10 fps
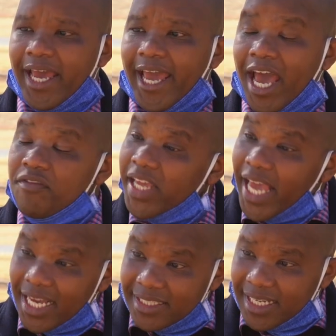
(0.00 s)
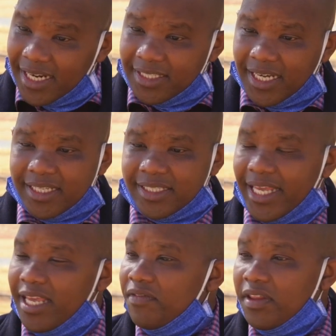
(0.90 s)
having hand sanitizer,
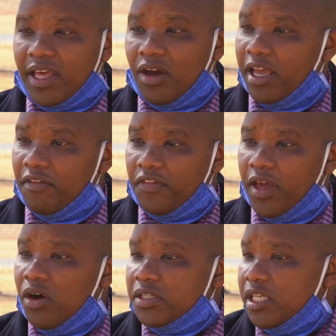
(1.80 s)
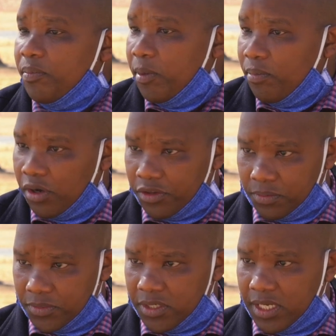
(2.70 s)
even if there are separate
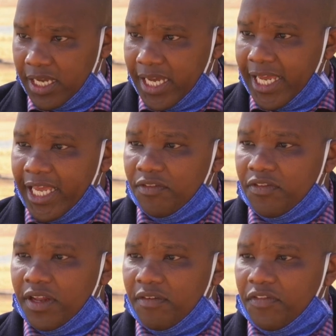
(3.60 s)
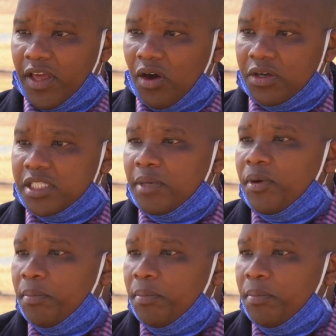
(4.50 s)
bathrooms, even if there are separate